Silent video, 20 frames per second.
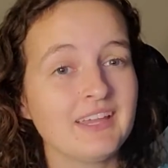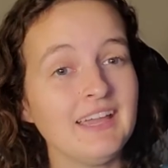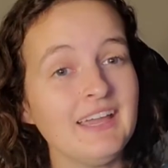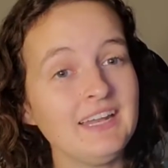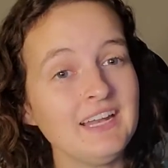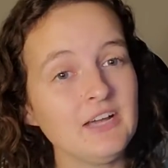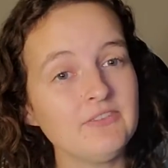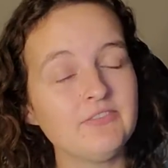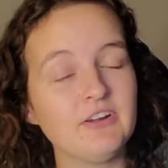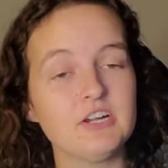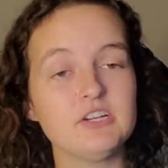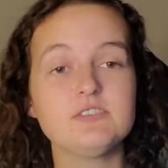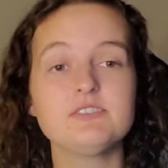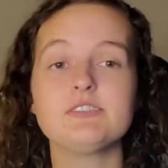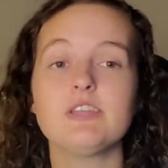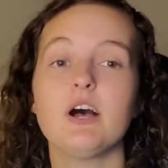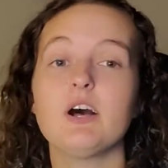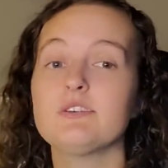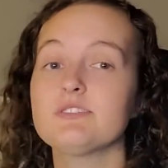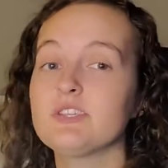And at
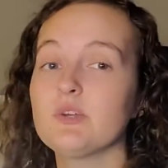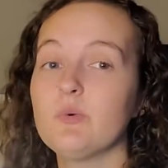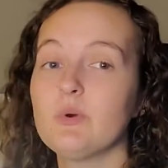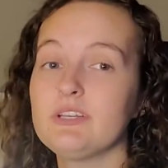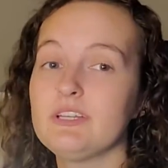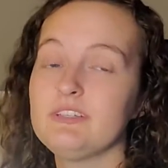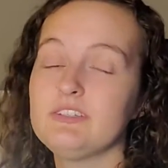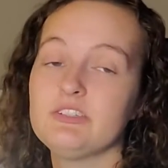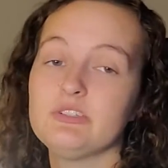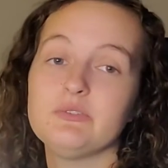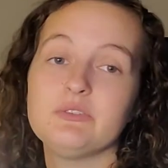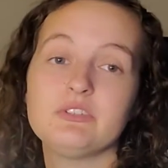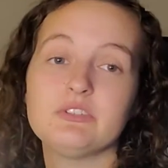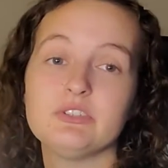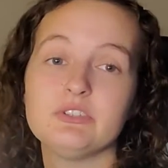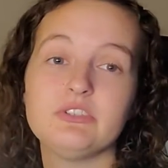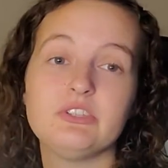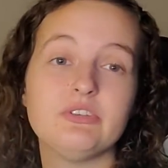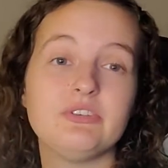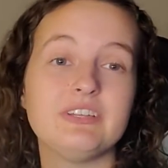first, I also wanted to
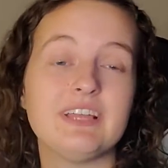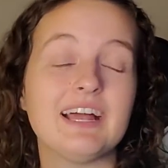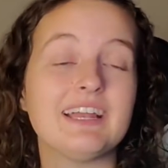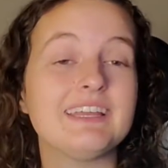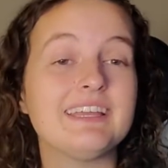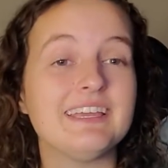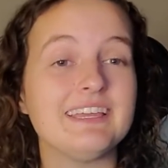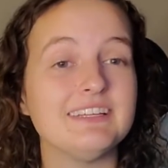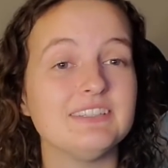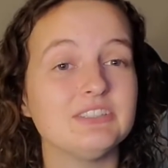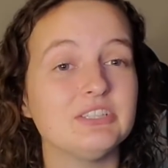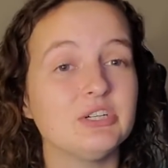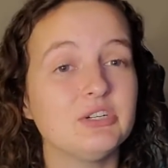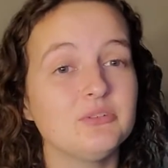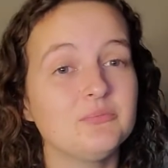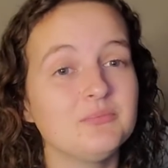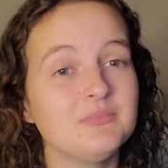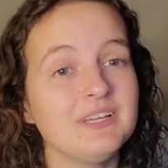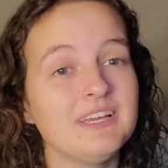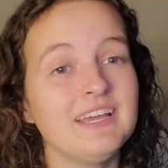include the United
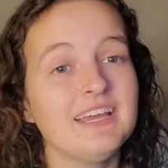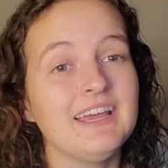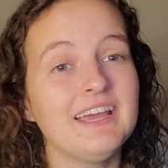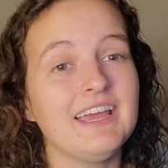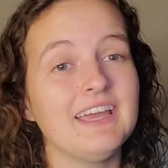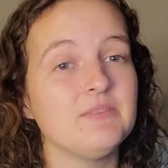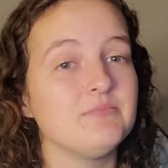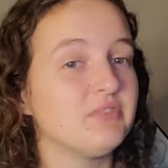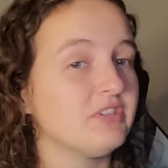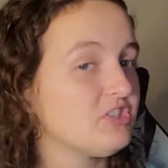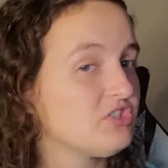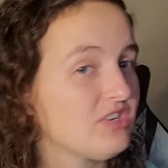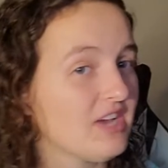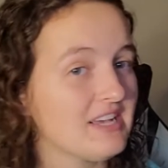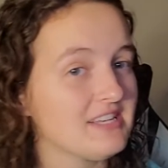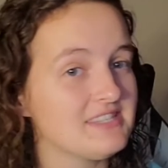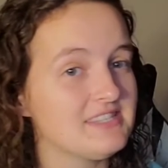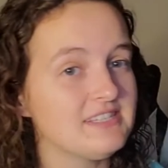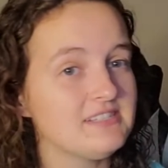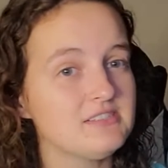Kingdom and British
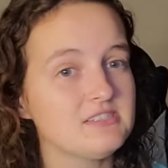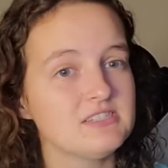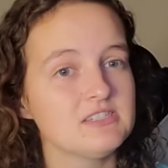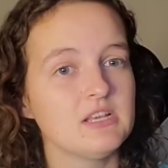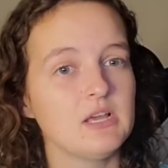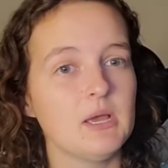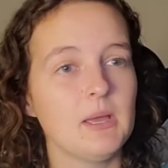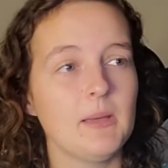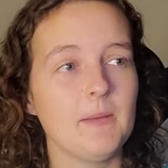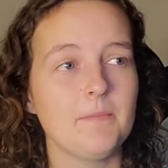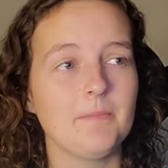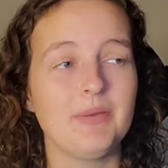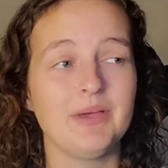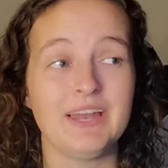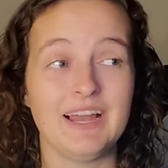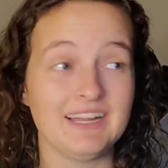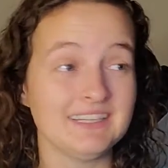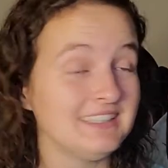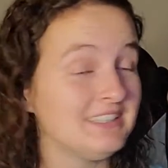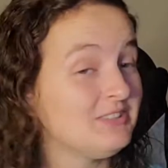accents, but
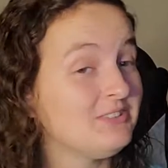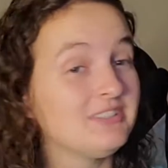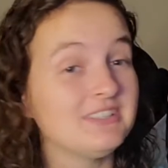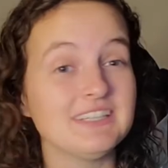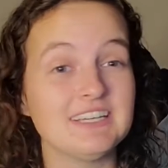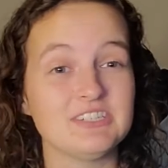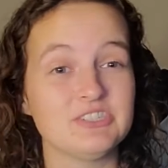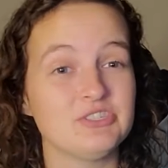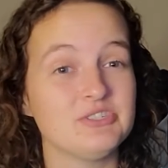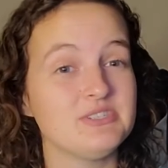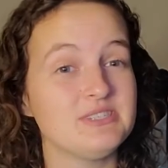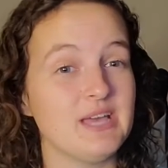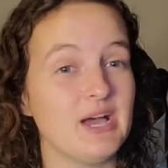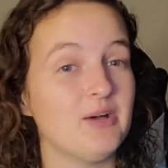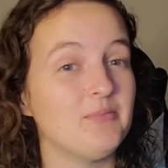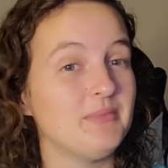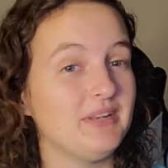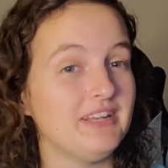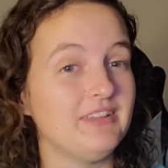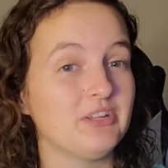I didn't realize just how
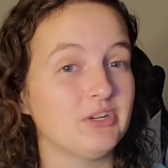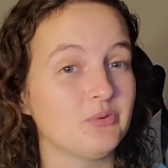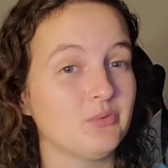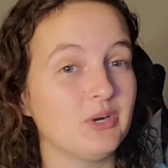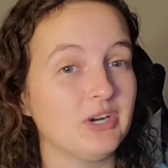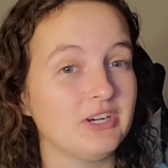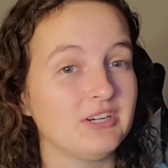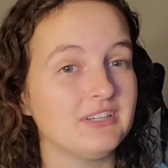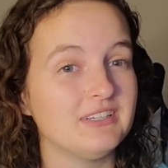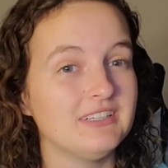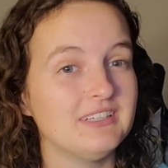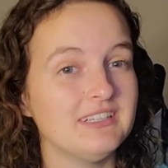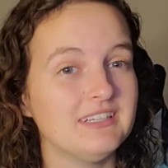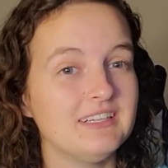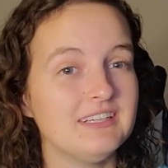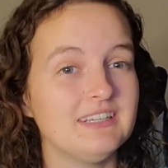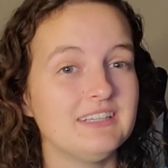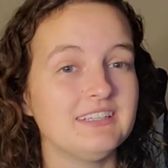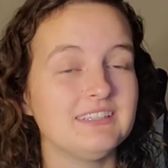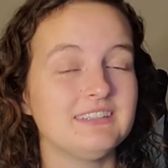many there were.
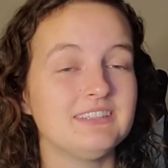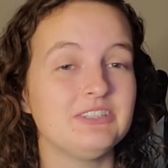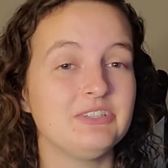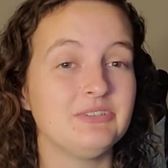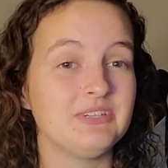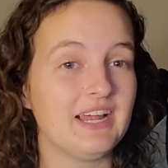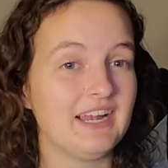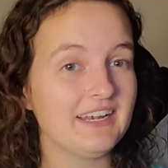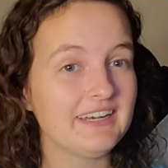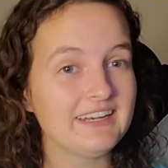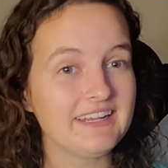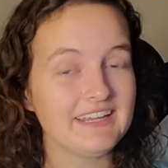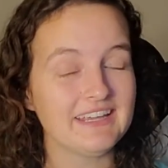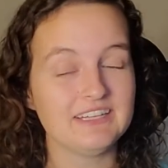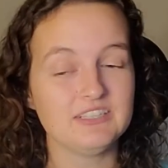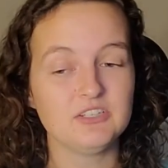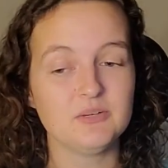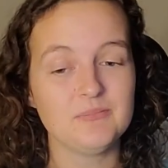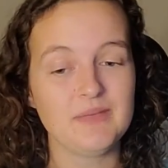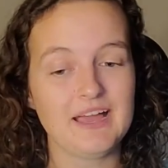The United
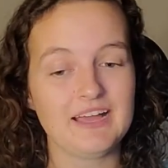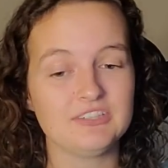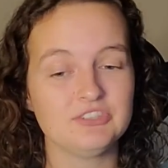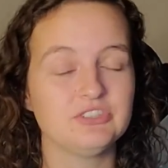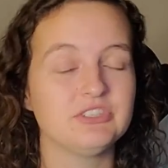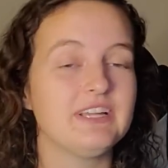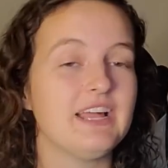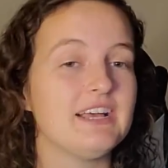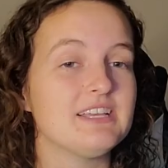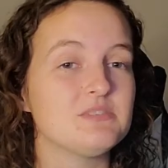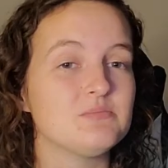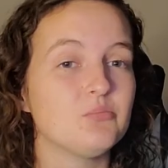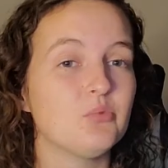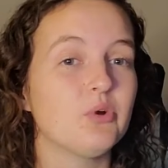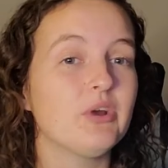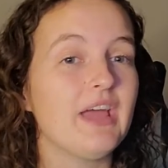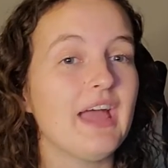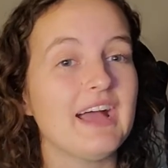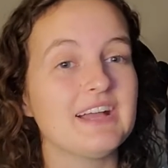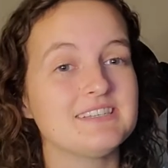Kingdom actually has more
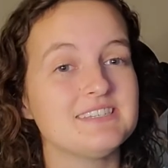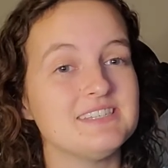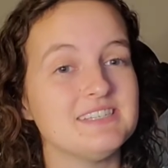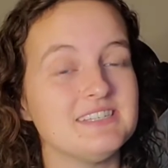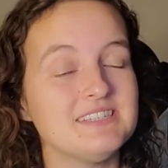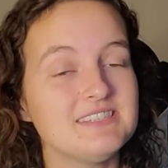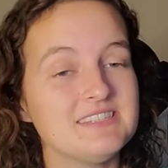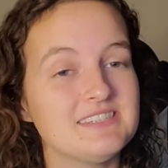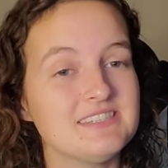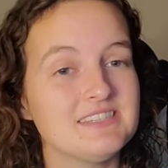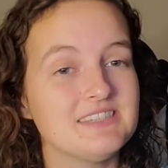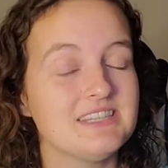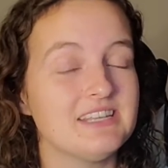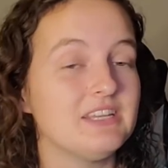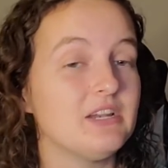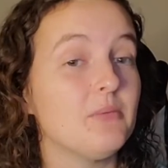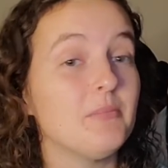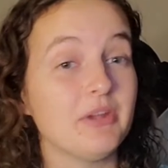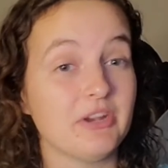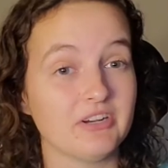accents than
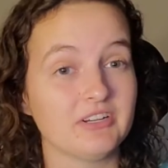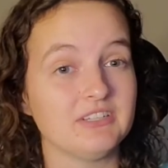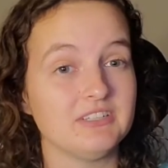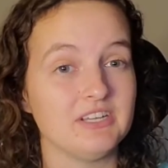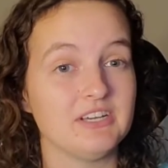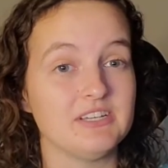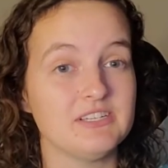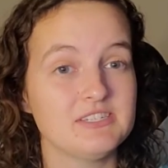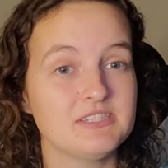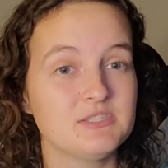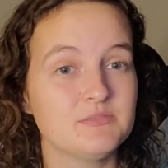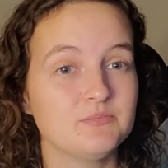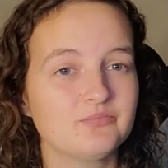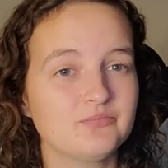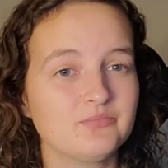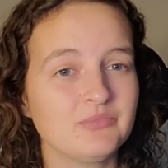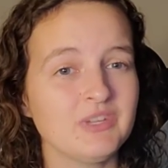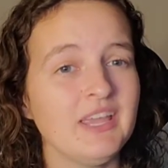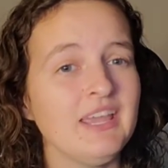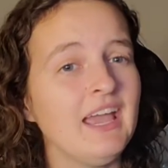America does.
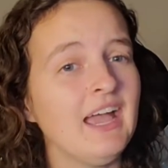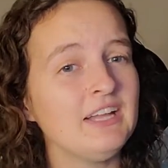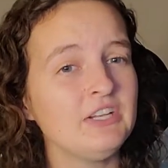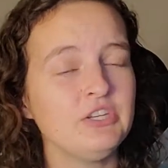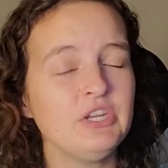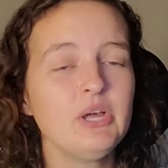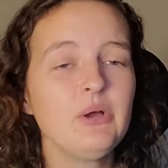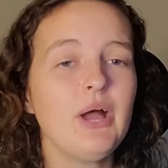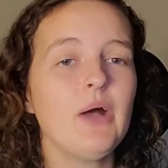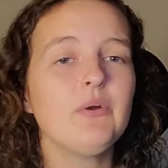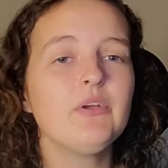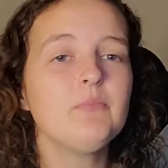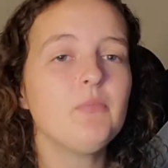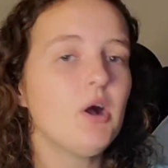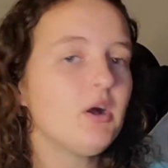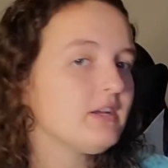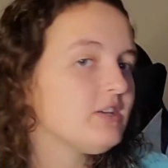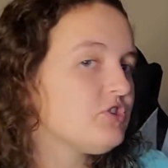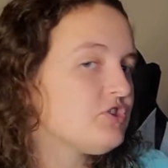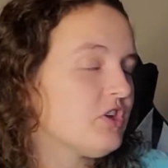And you know how we
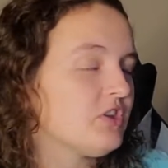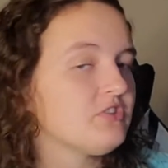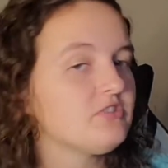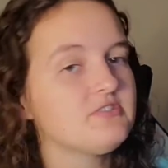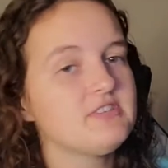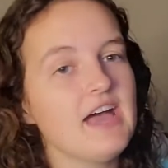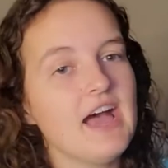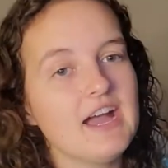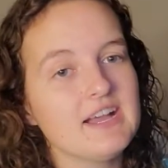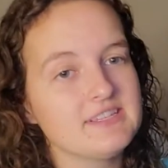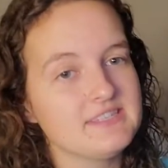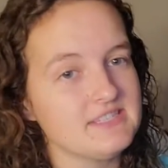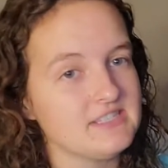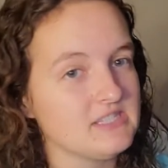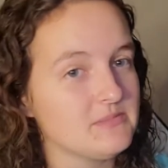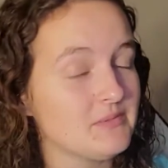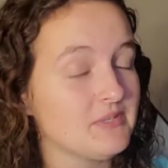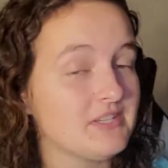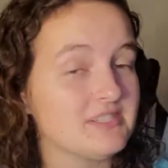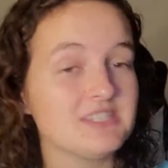mock each other's accents
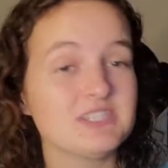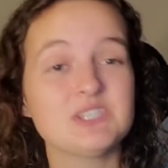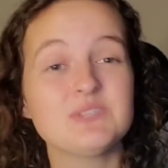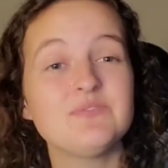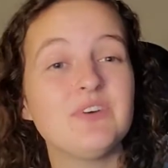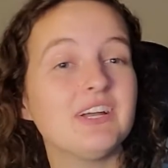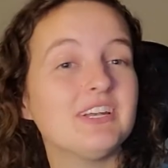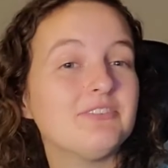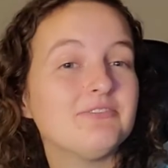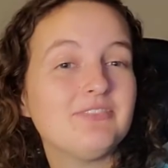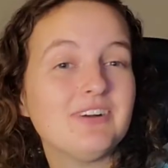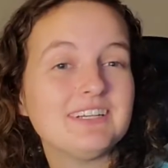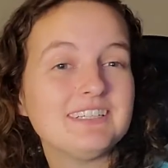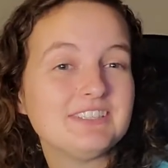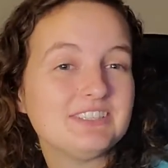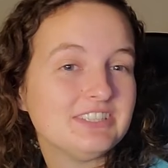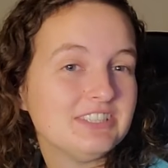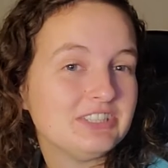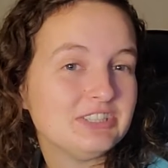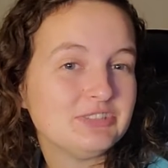because it's fun and funny
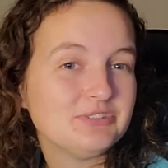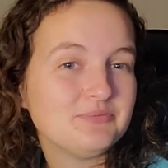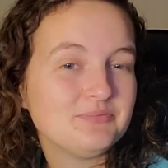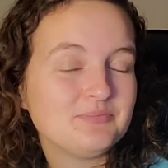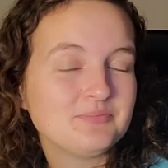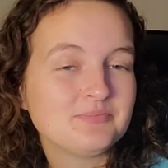to do?